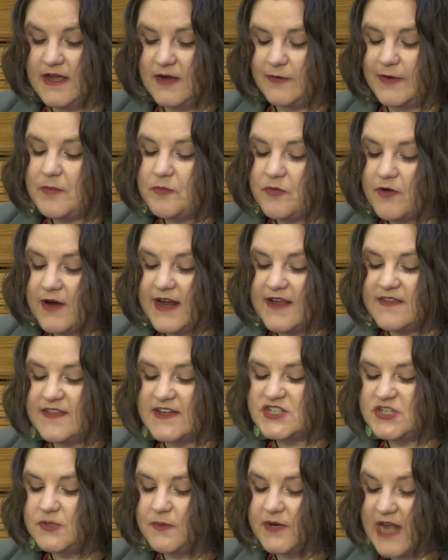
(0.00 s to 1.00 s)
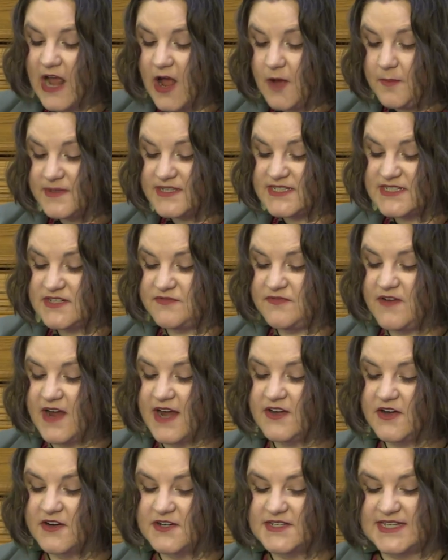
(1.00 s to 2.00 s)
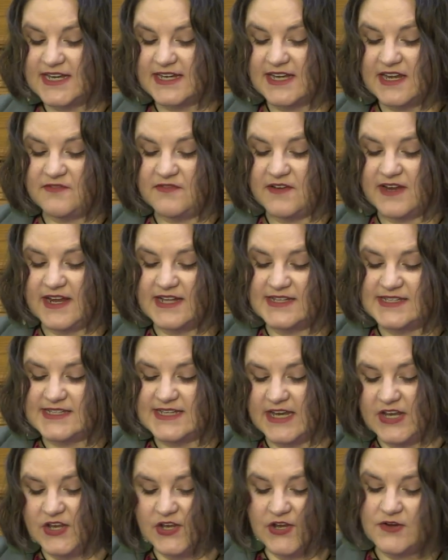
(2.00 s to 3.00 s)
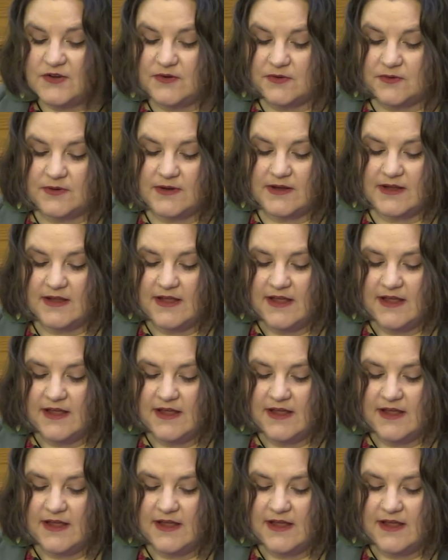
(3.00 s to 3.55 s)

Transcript: We pray that you would help us to find our significance in you,